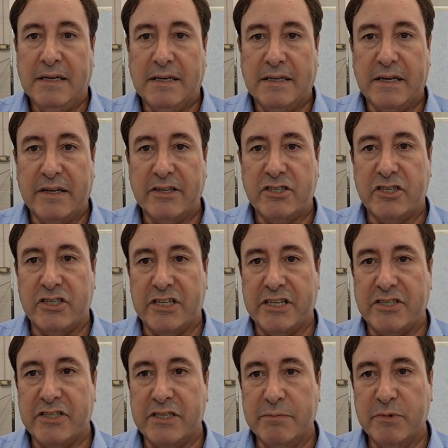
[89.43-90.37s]
Another
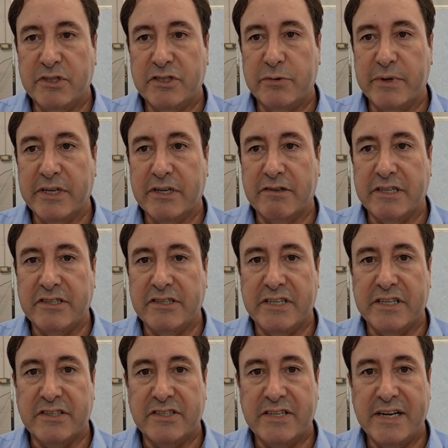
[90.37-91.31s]
suggestion was to increase
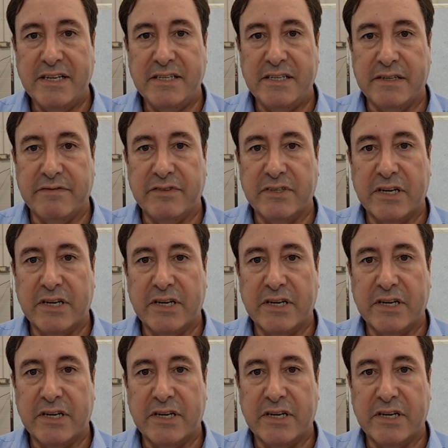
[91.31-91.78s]
the incentive